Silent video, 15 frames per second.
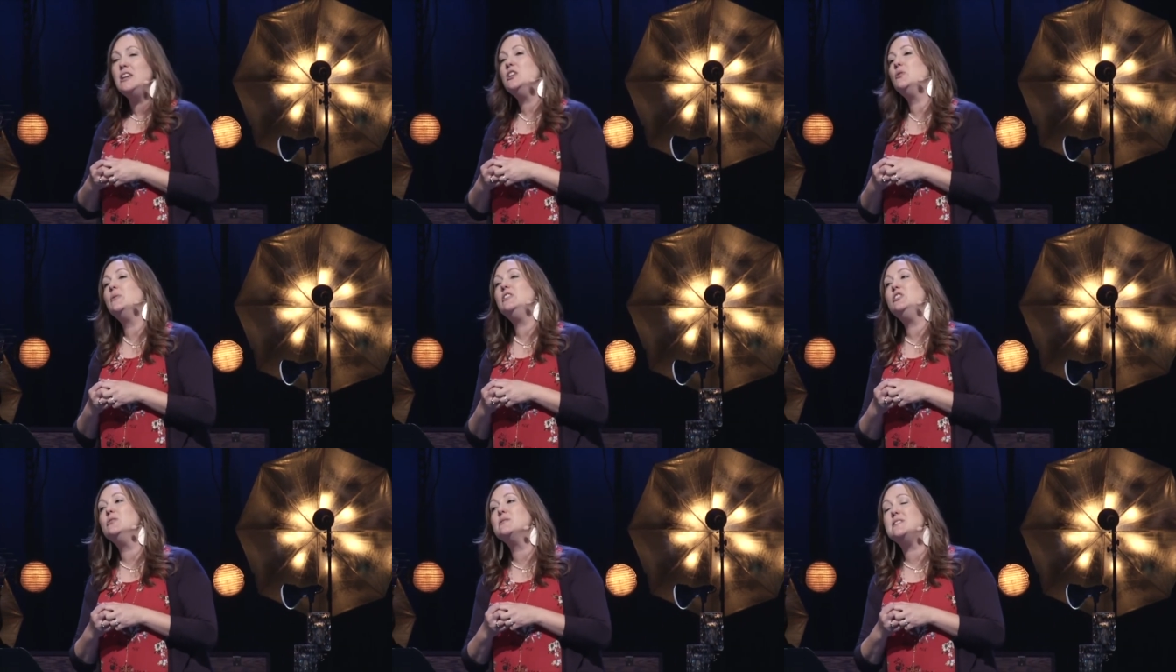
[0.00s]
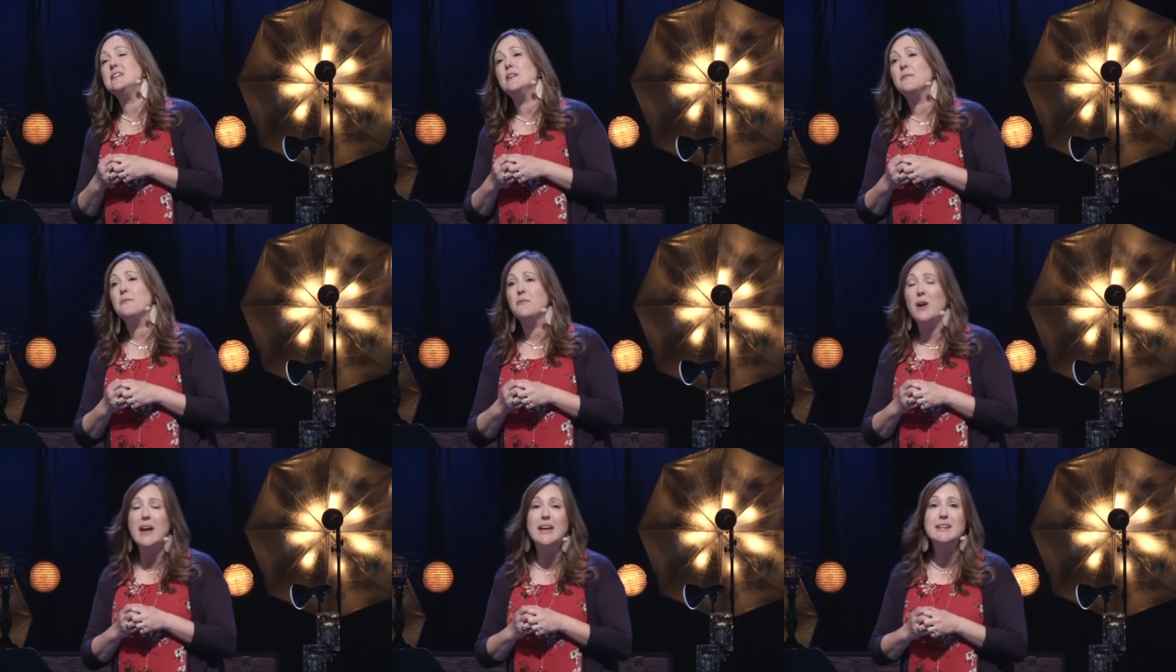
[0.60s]
You know, when you see a
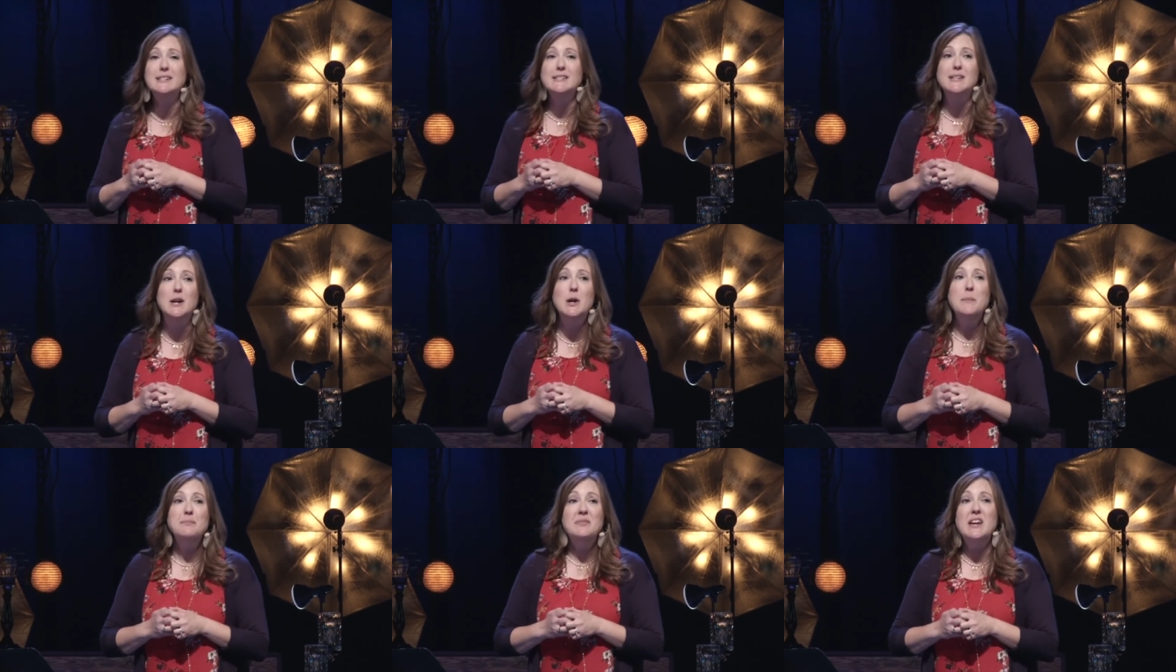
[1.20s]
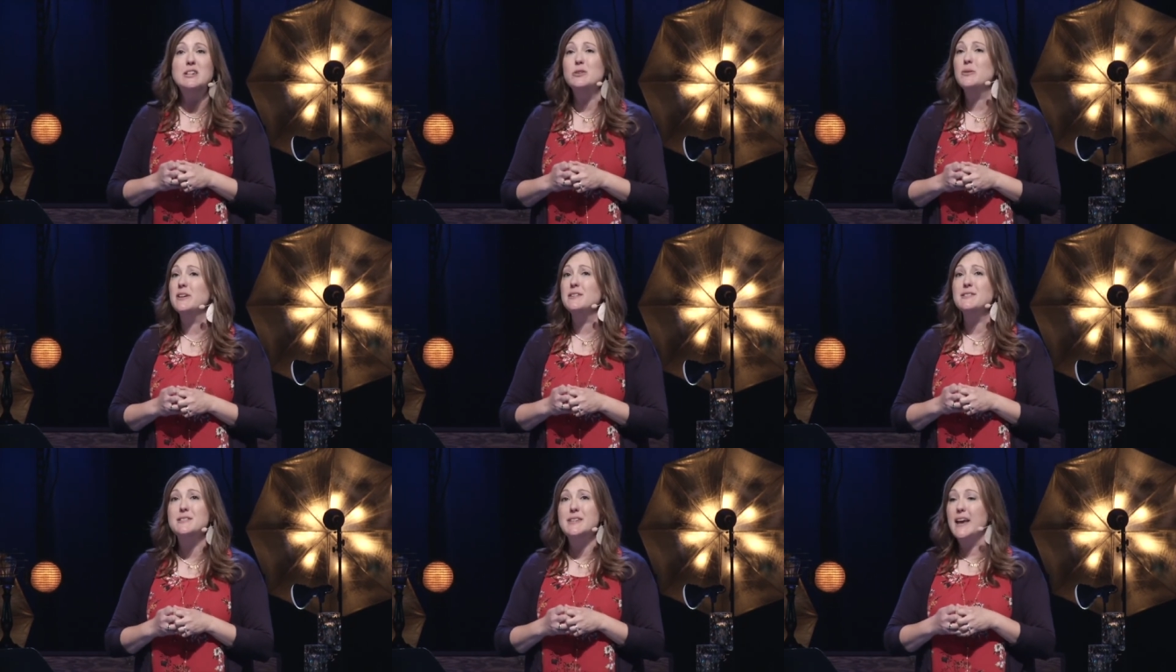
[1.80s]
friend and you
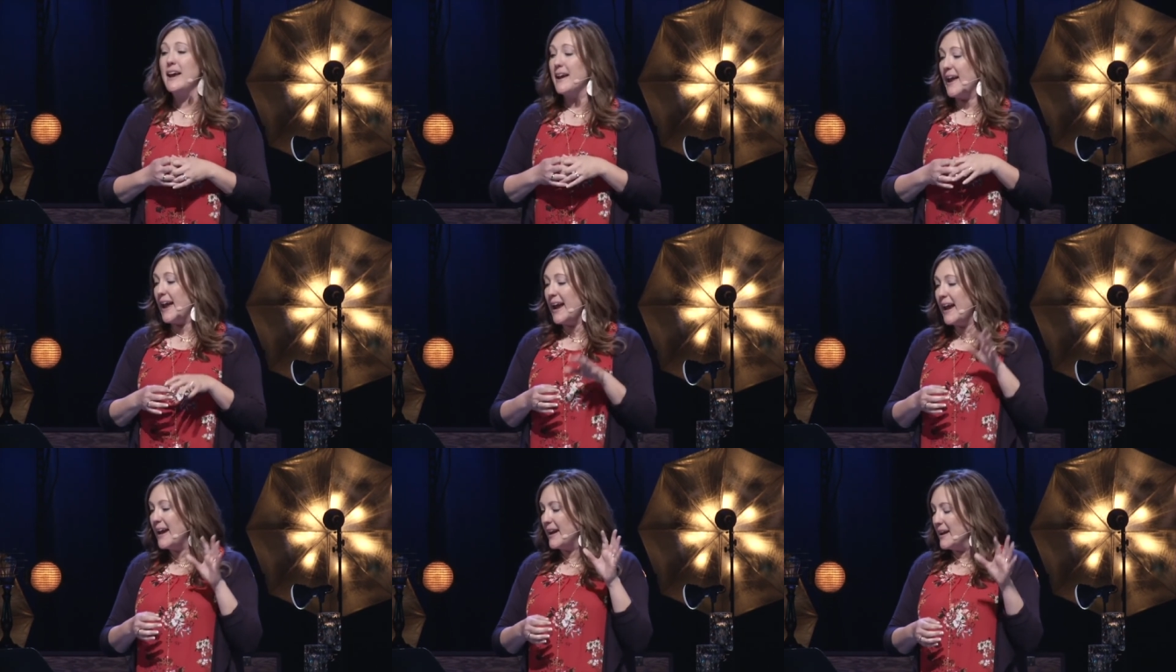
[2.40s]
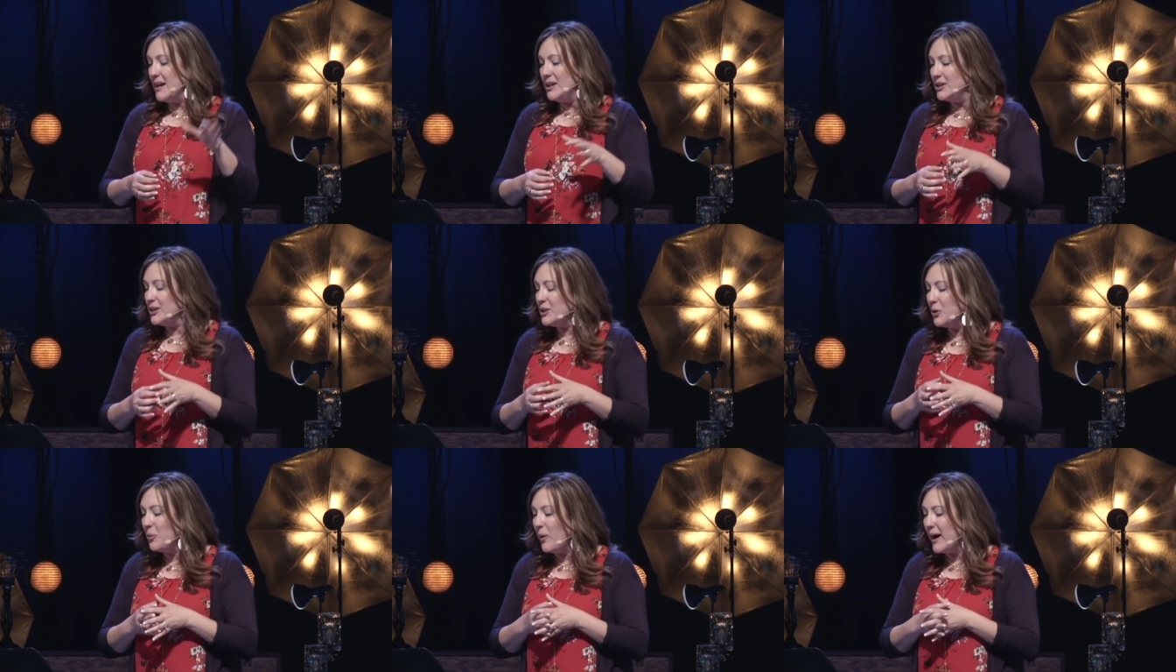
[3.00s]
can say, hey,
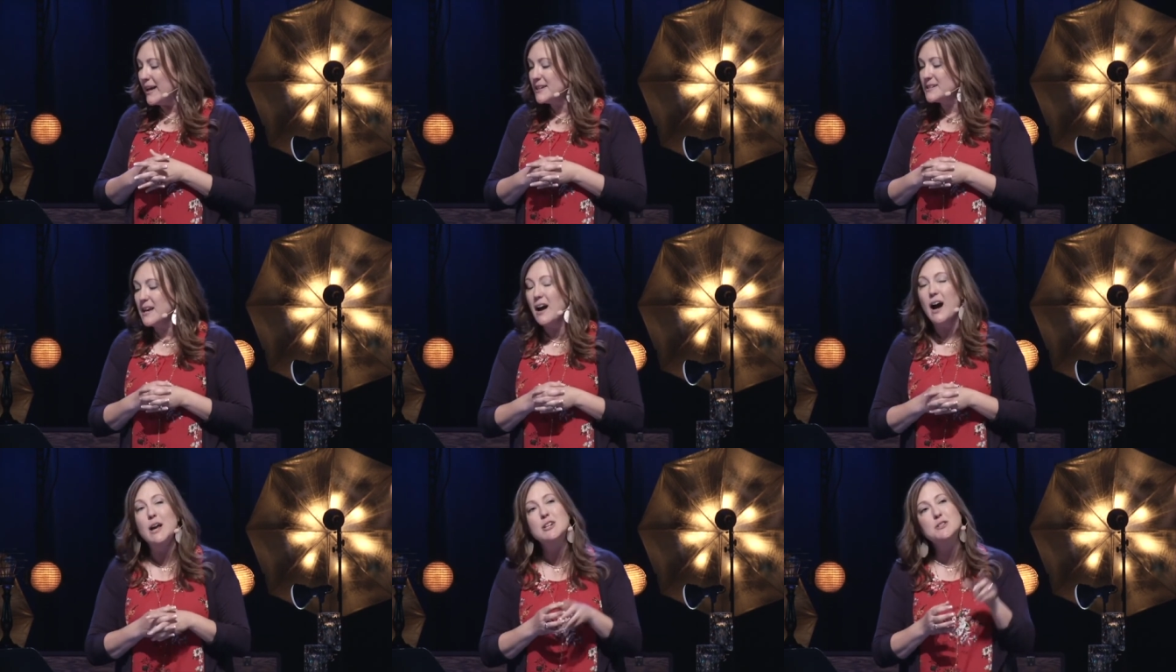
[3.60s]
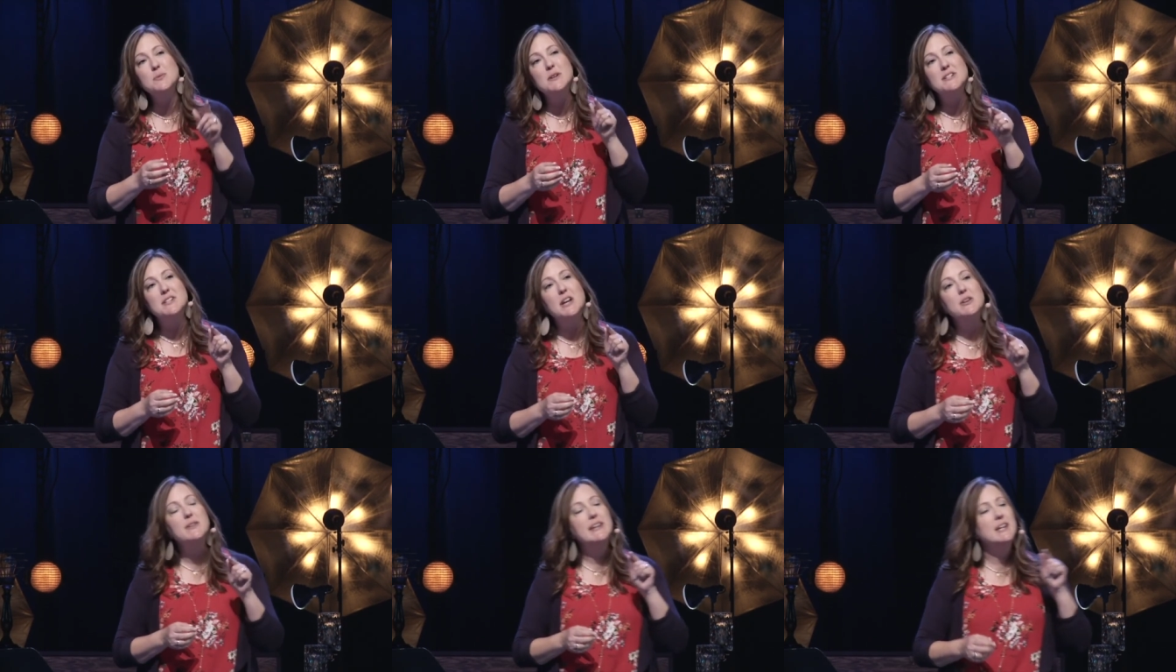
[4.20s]
you know what? I just want to
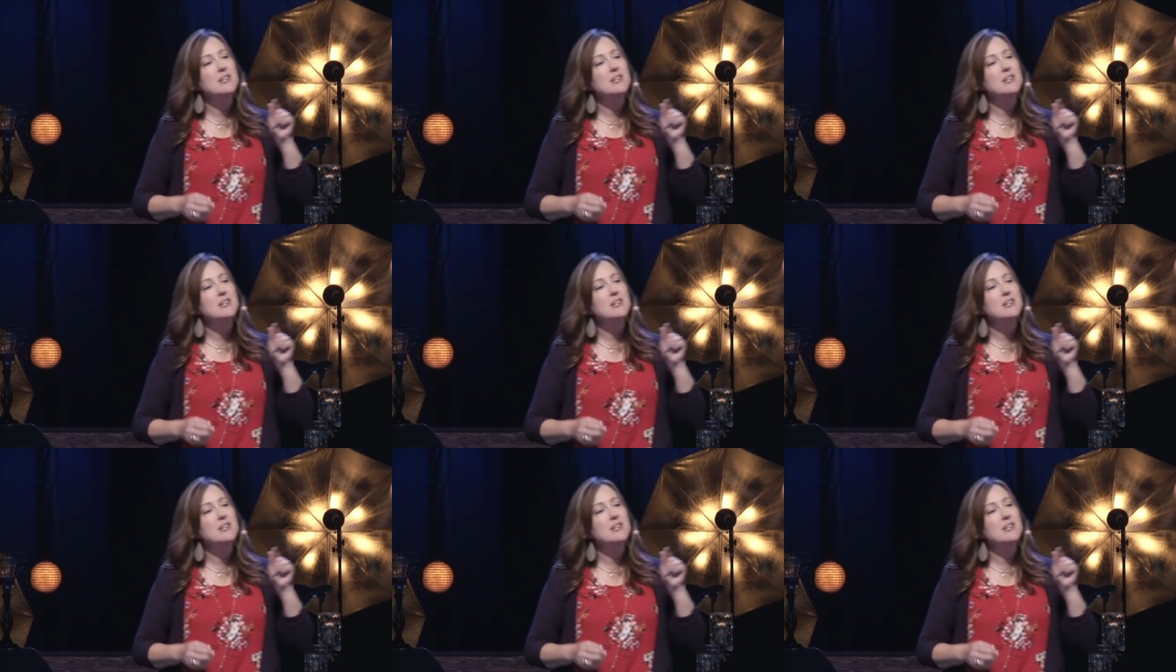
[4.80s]
tell you